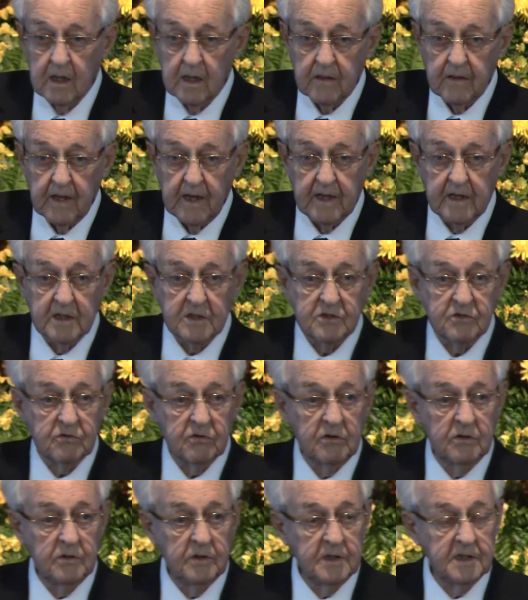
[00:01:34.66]
That is
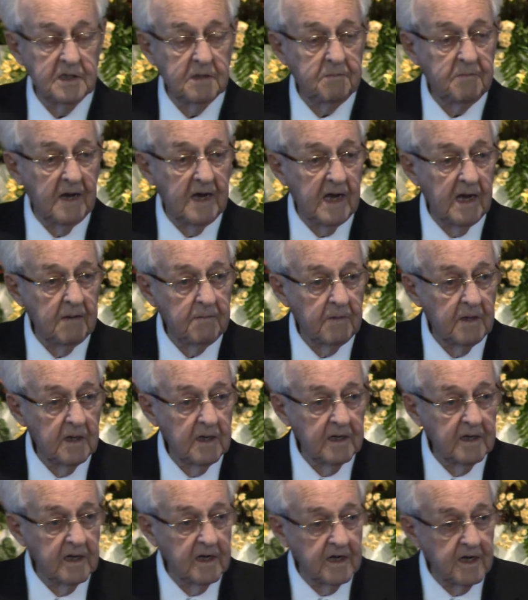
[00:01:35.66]
true in the Bible,
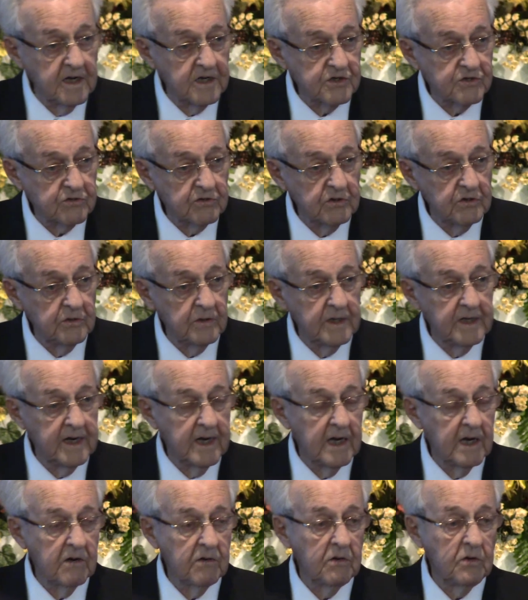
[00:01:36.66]
and it is true in
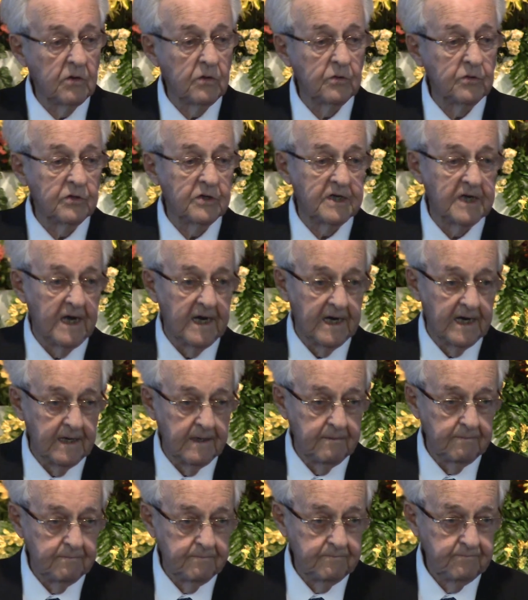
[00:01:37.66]
our own
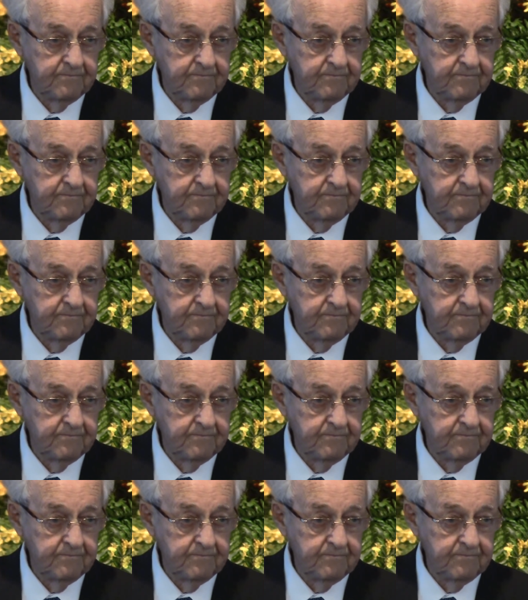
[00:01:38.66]
time.